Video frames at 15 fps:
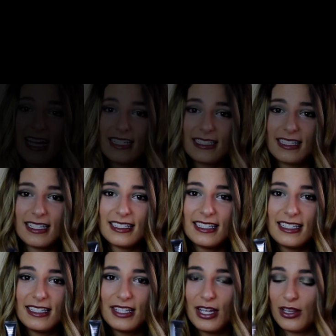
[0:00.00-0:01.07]
Next, this
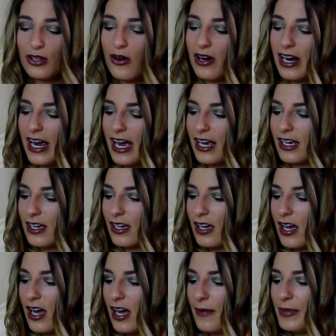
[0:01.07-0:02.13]
is the
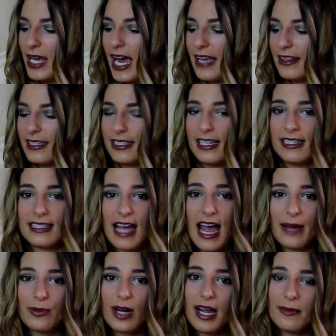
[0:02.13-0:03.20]
Lorac Behind the Scenes
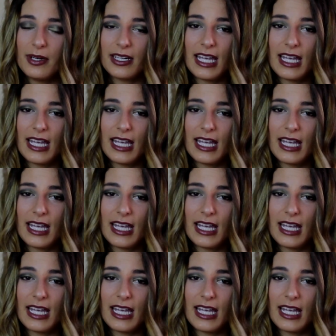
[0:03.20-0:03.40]
Eye Primer.